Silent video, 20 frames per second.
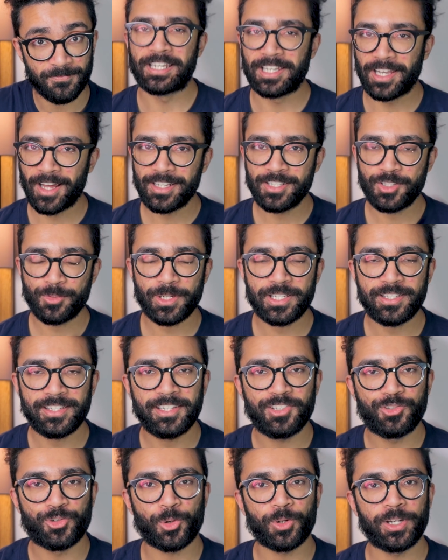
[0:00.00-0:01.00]
The lines we
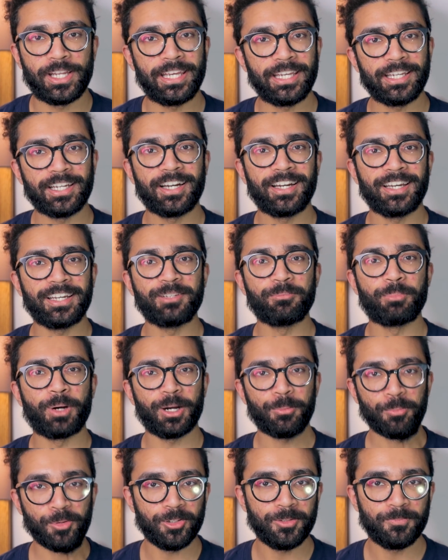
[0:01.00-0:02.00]
see drawn here in
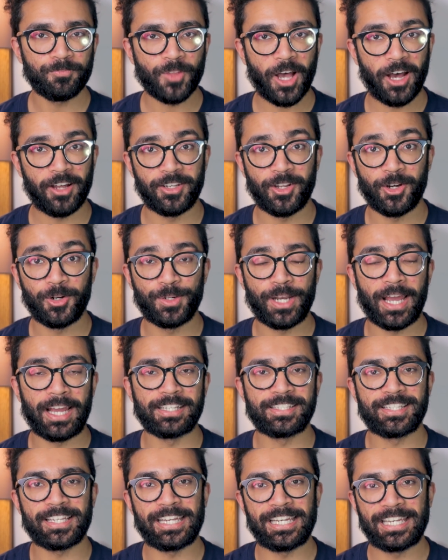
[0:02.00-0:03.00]
purple are known
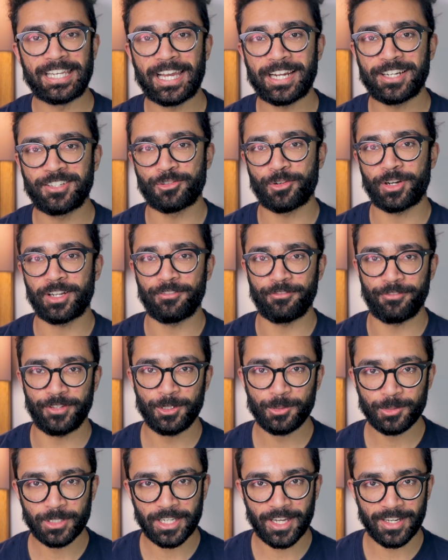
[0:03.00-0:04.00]
as electric
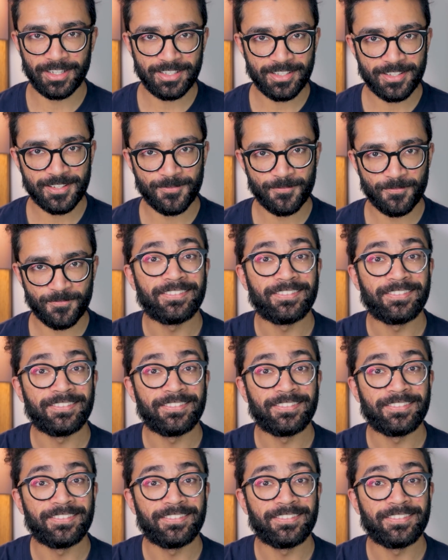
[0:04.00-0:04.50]
field lines,